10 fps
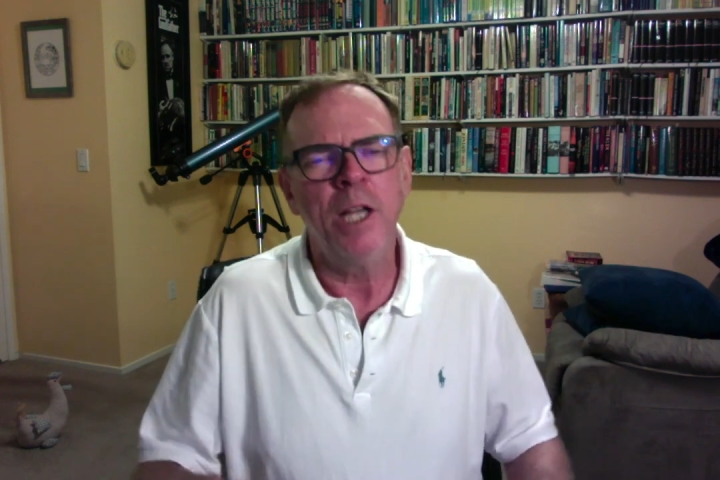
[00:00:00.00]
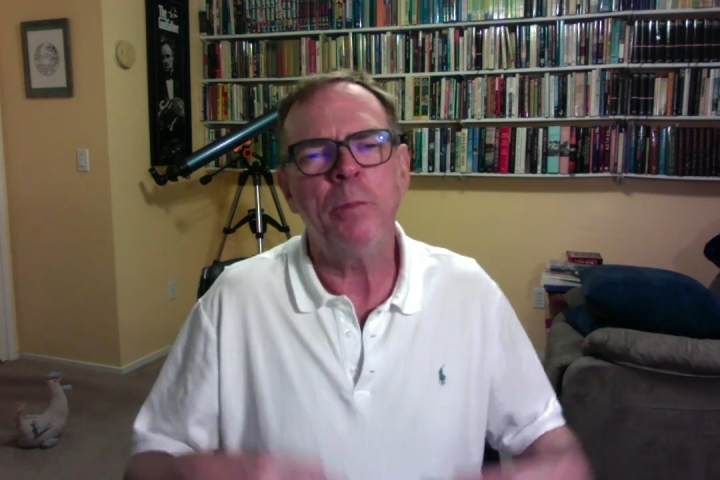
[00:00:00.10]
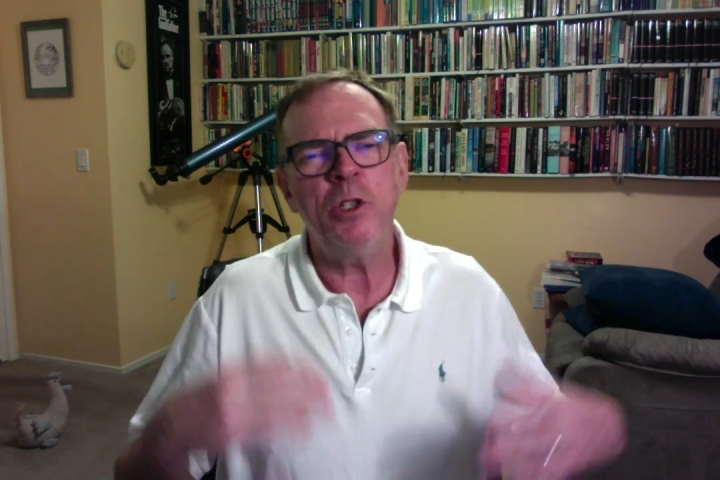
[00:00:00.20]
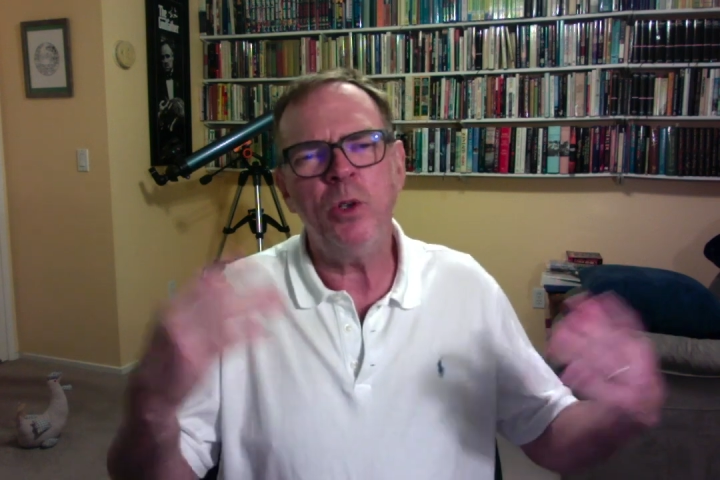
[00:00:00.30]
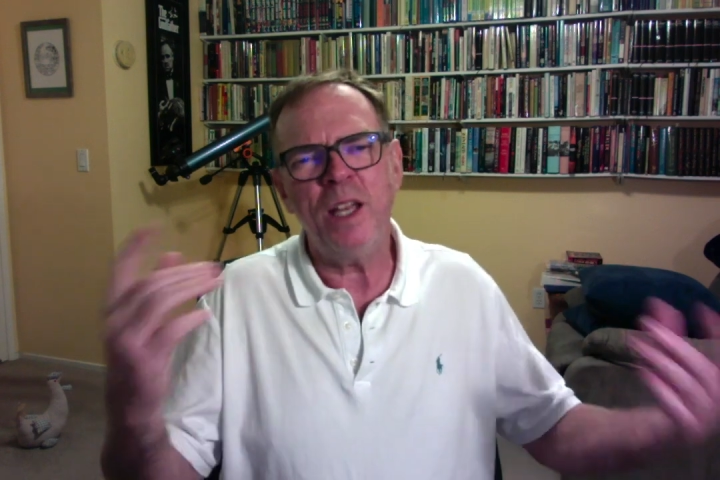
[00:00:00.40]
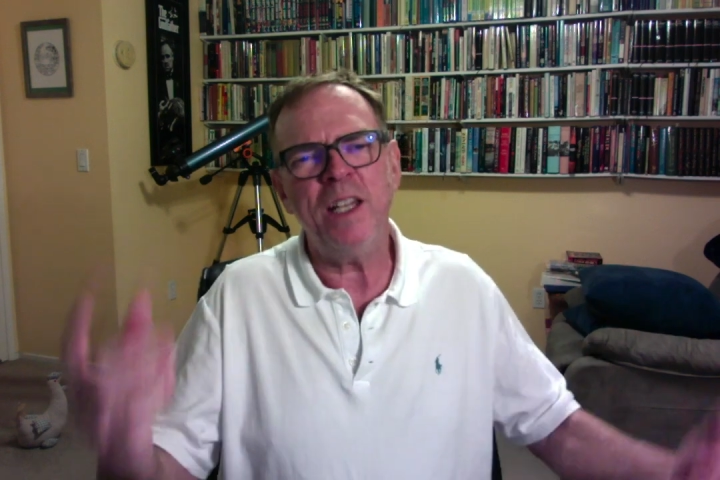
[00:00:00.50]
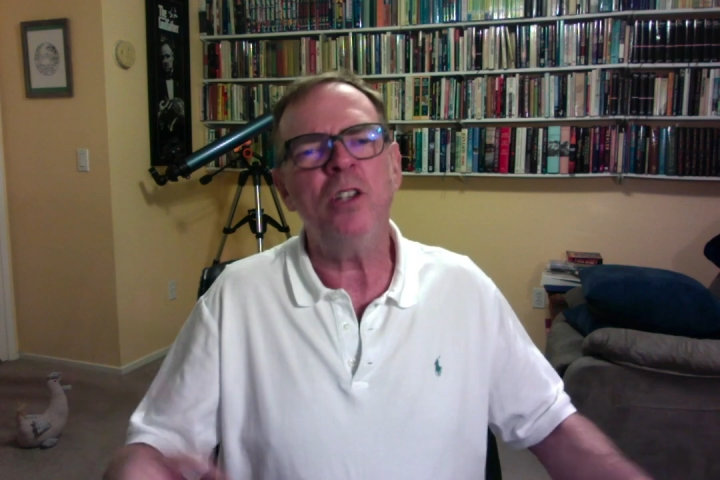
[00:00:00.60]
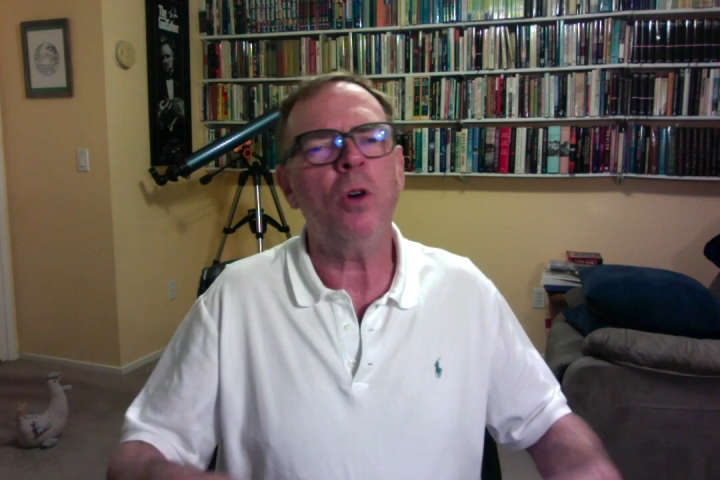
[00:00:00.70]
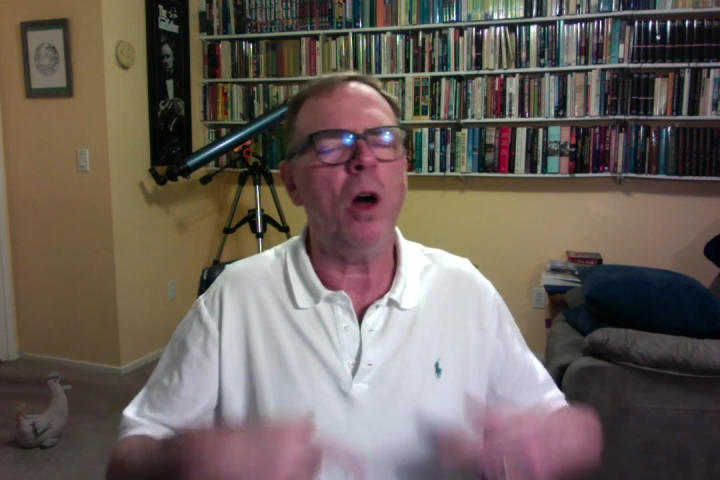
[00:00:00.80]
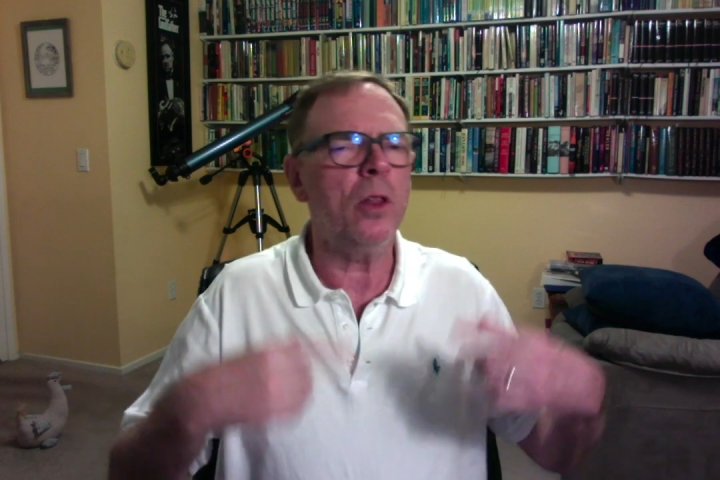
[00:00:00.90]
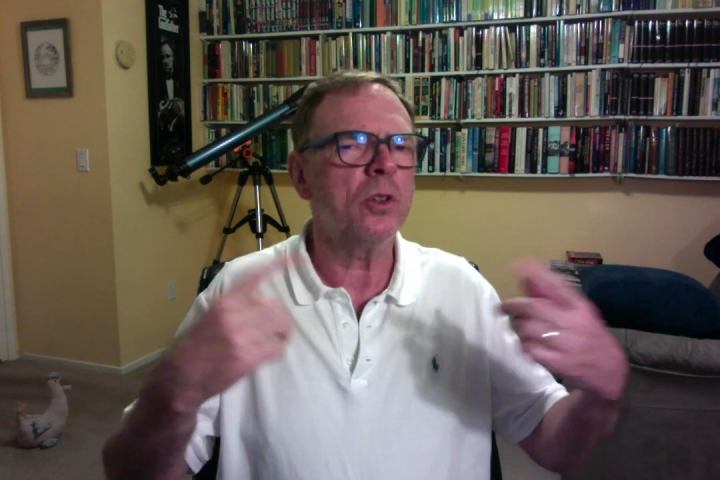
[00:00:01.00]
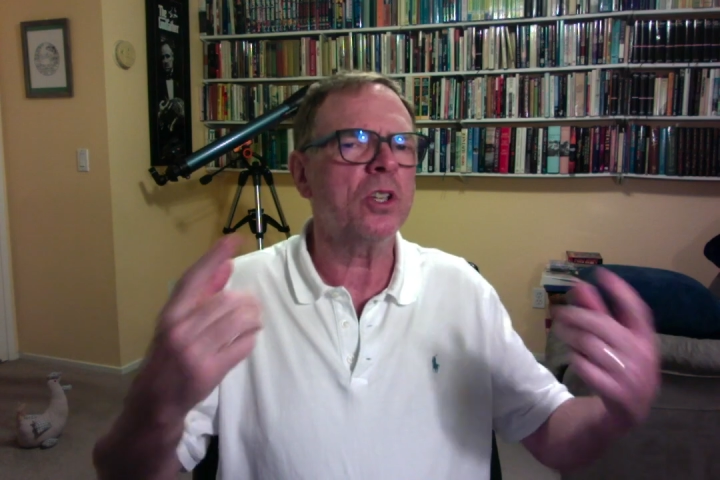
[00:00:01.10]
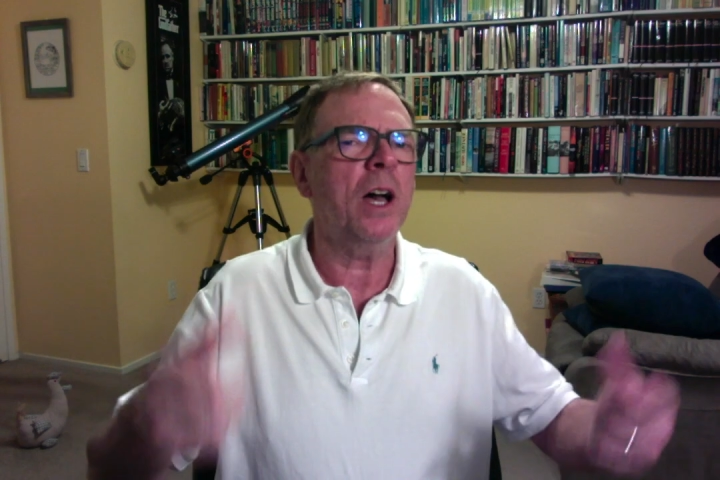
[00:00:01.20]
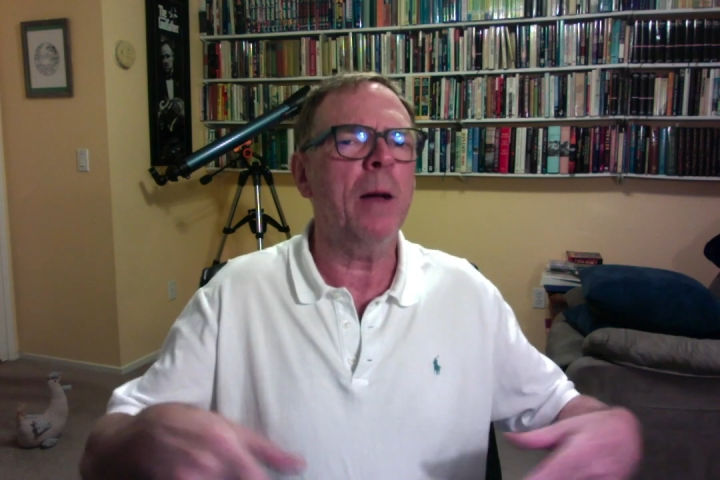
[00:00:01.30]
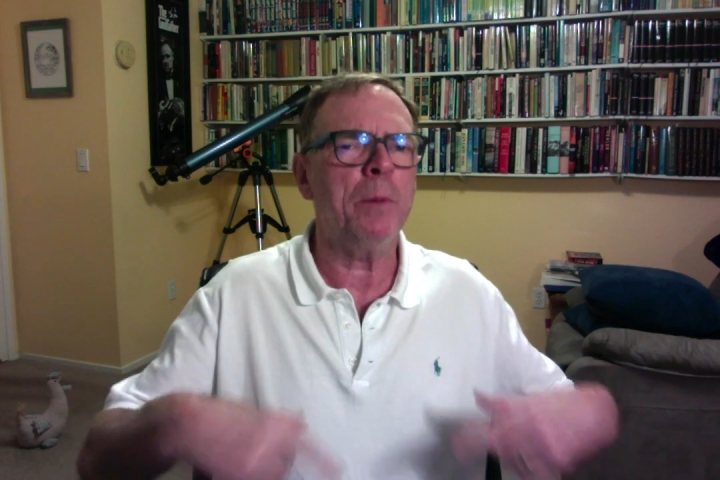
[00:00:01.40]
but you get into all those
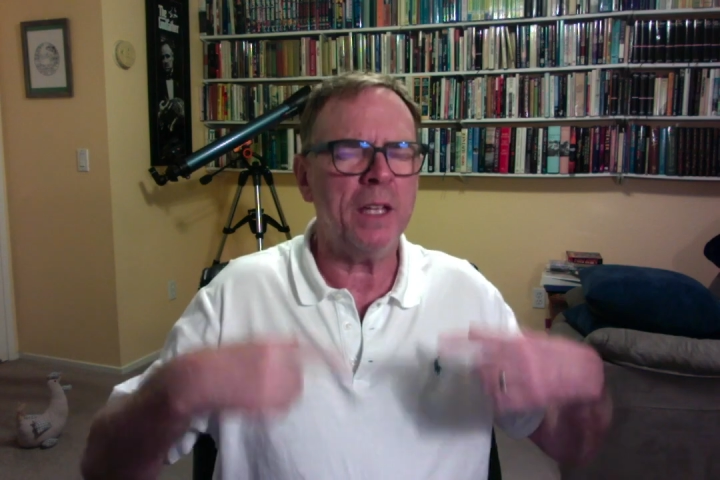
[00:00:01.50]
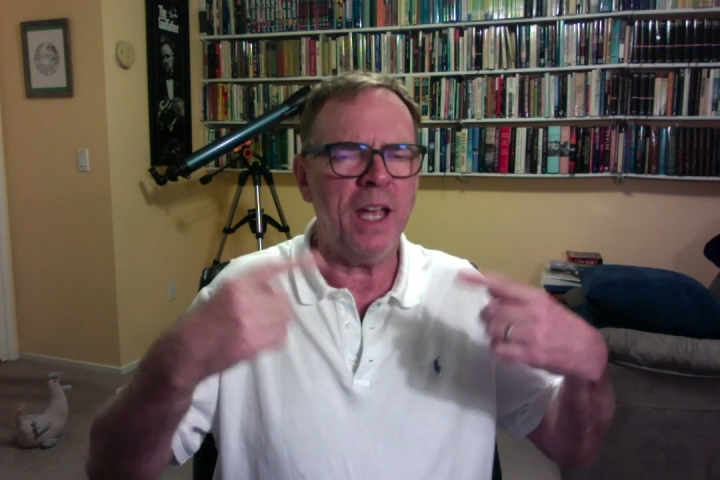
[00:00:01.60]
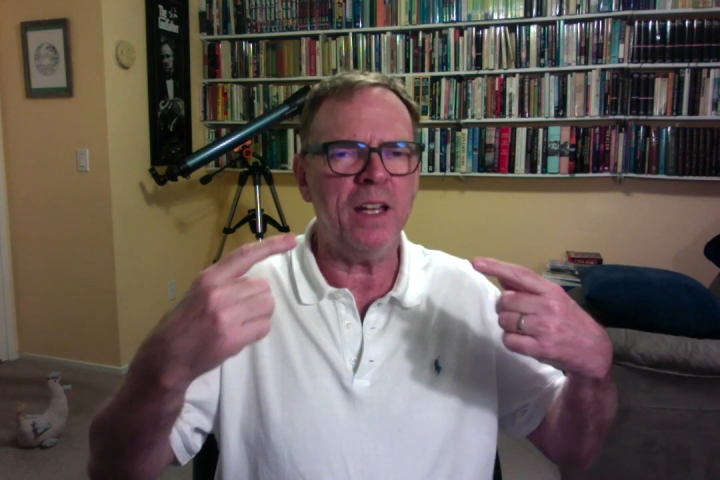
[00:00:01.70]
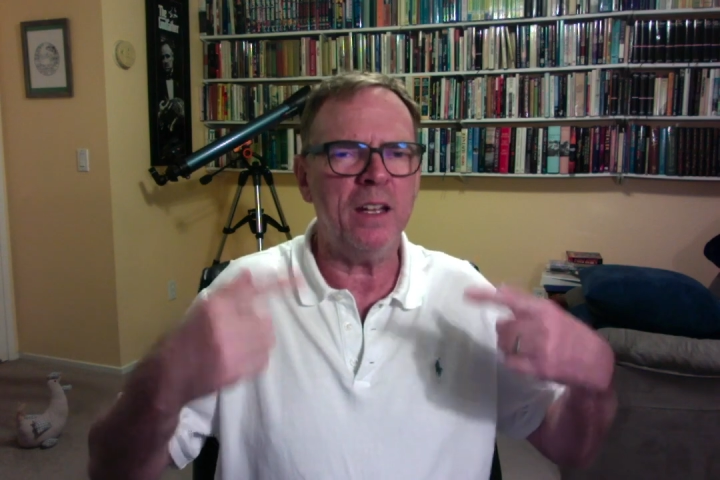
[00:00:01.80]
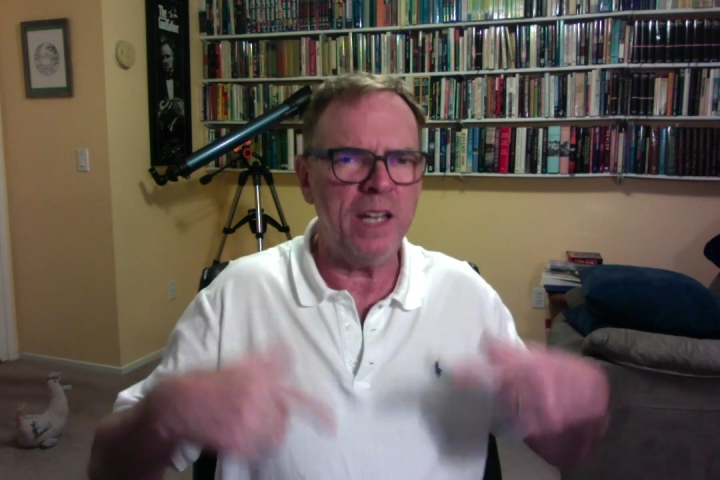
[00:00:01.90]
complicated